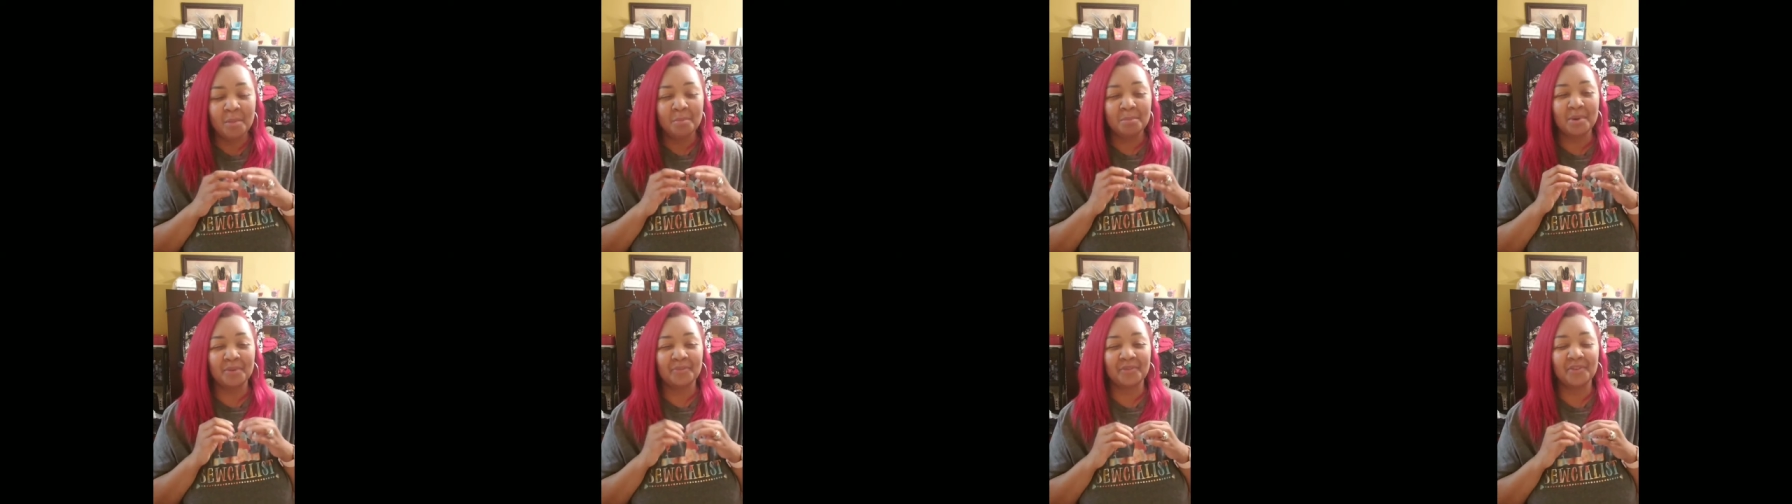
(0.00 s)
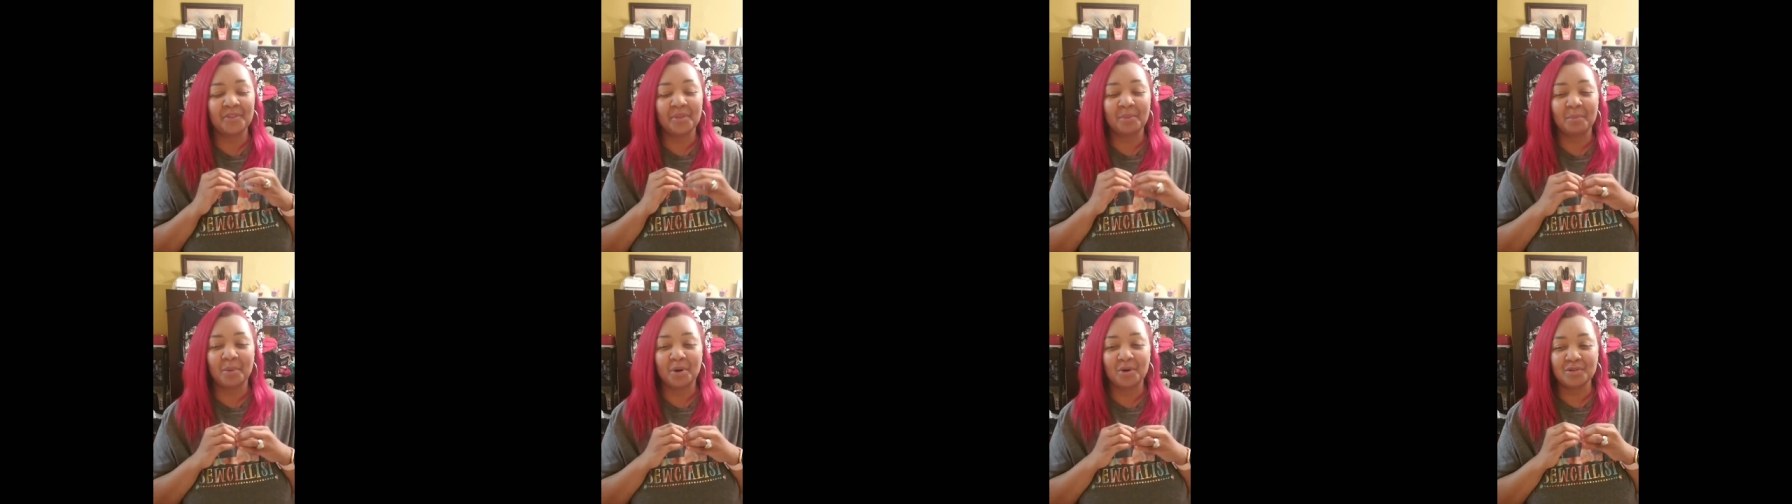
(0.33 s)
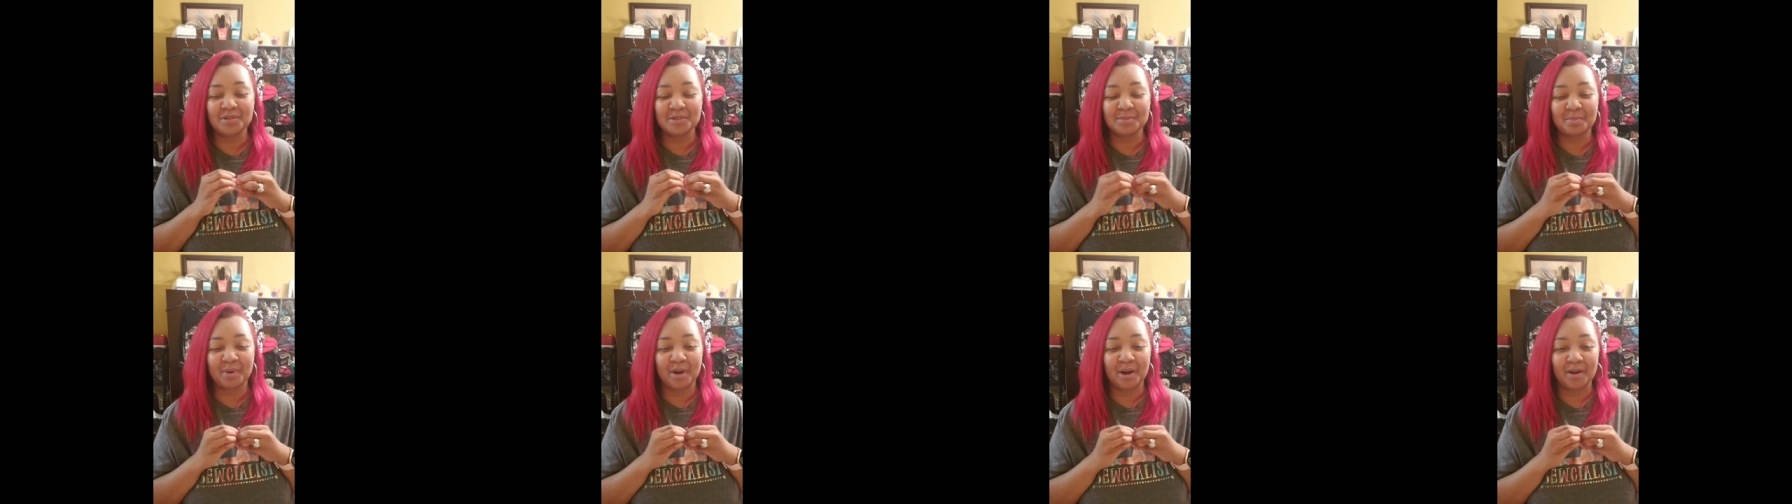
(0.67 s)
But for the
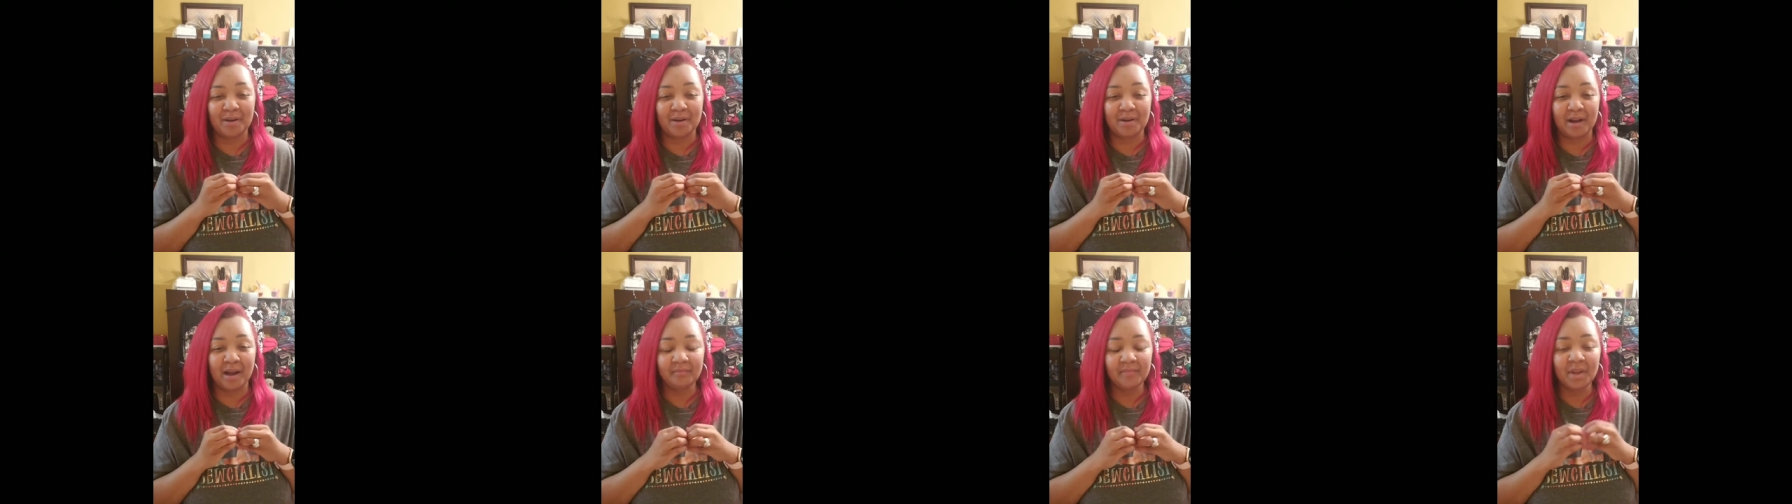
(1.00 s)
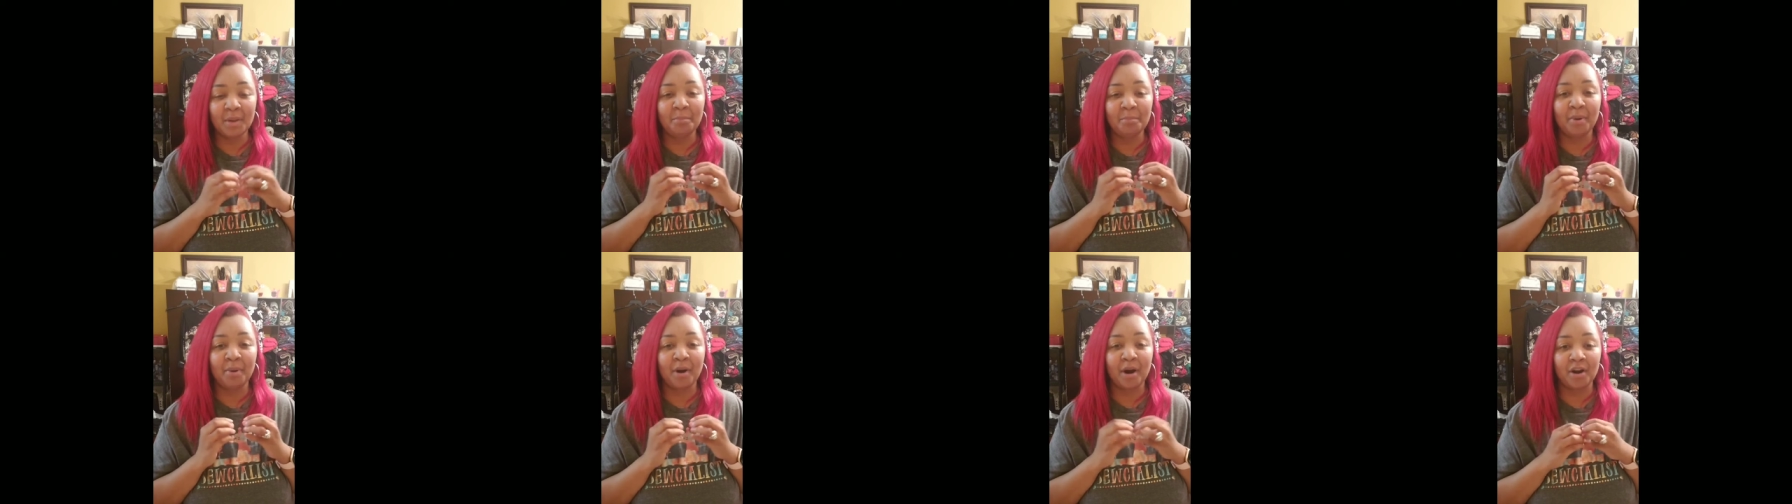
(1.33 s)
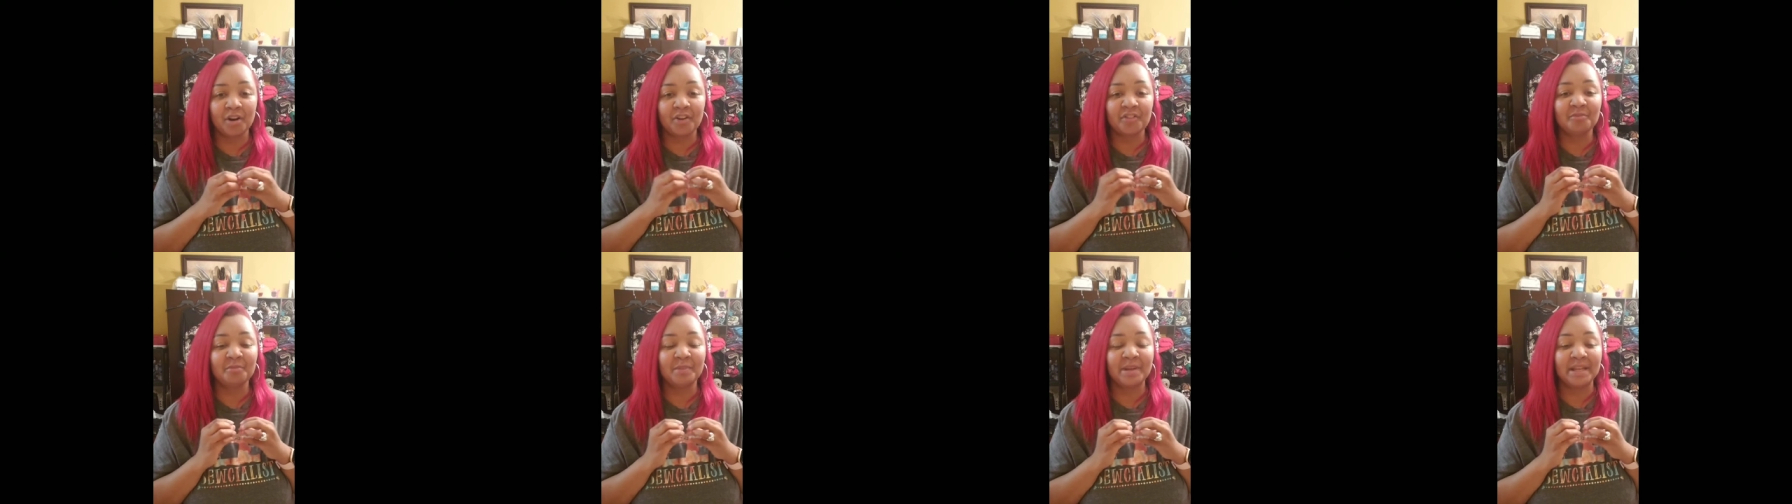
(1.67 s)
most part
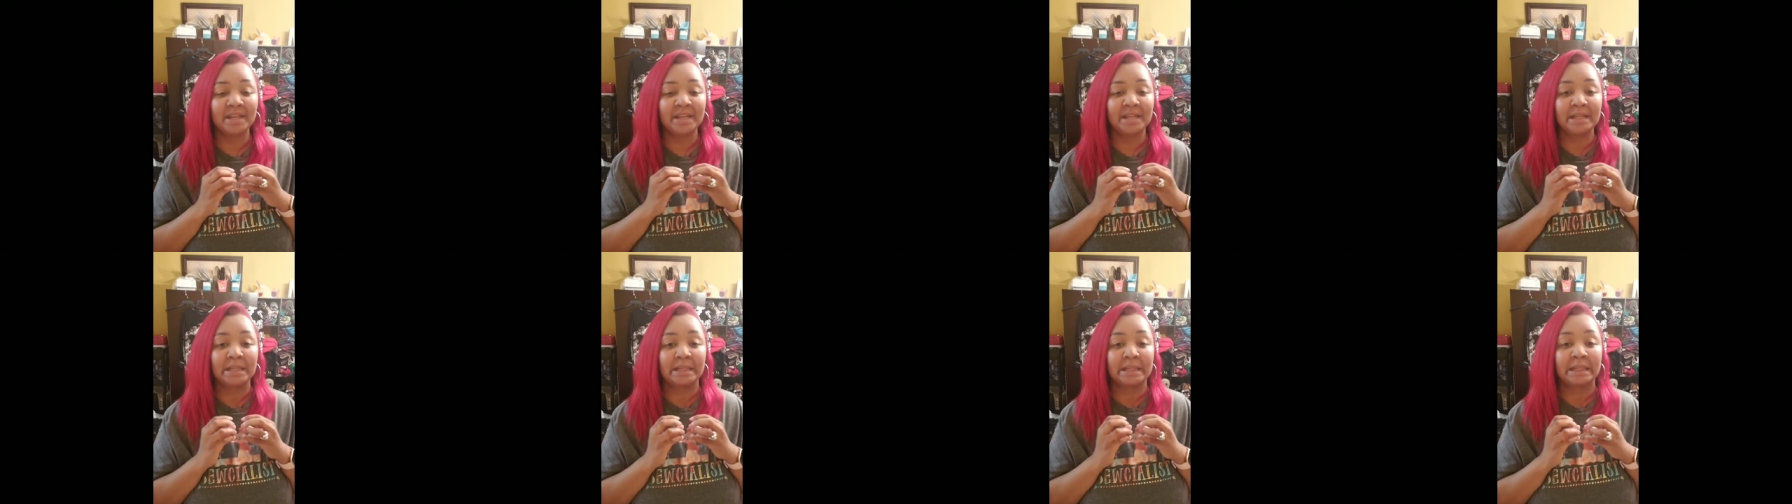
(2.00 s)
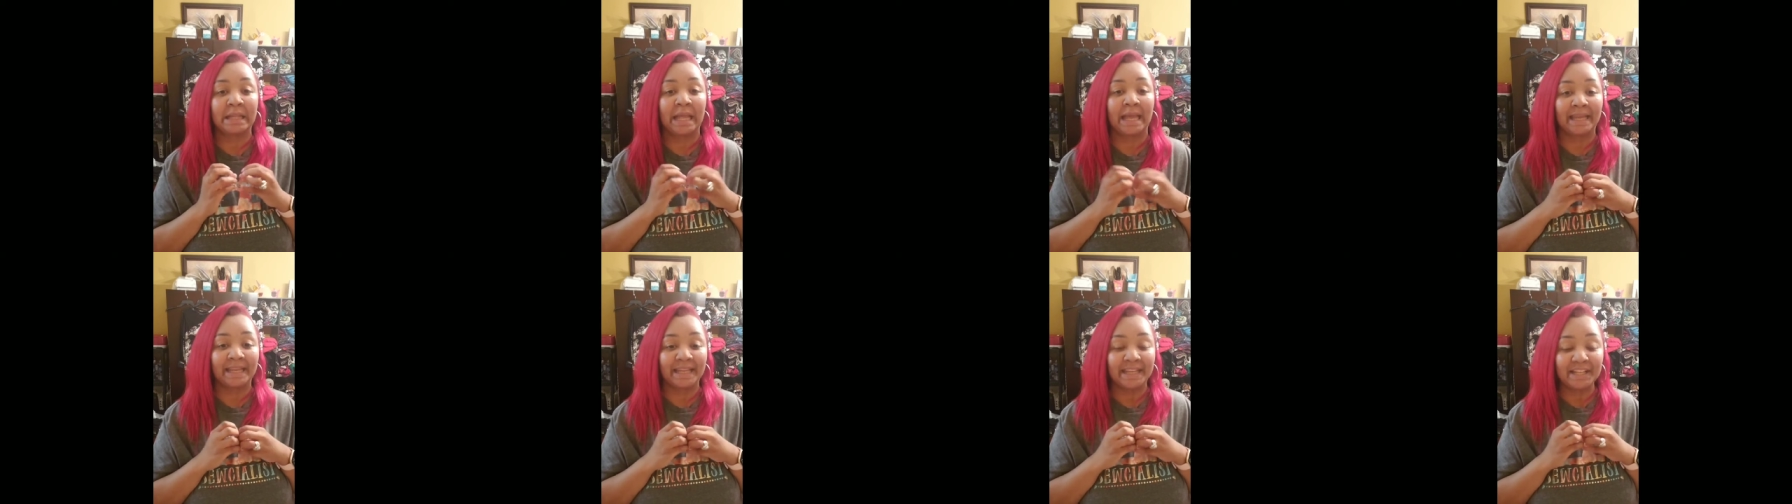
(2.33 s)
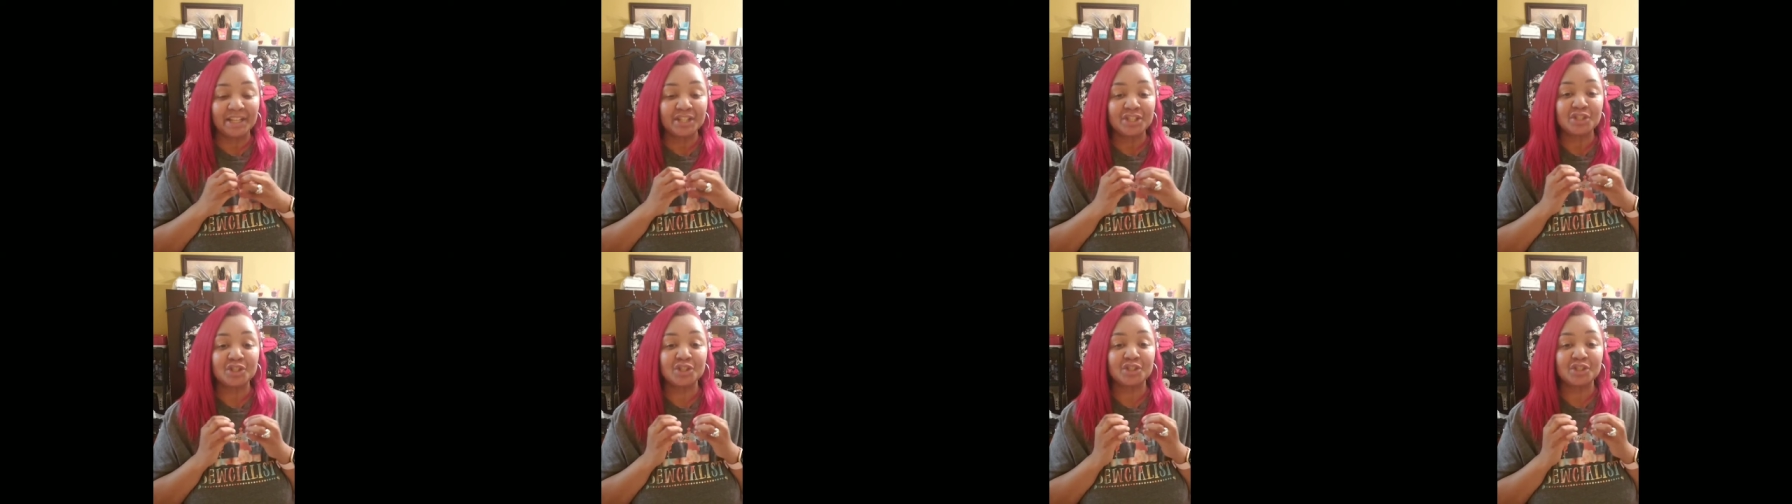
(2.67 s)
of me liking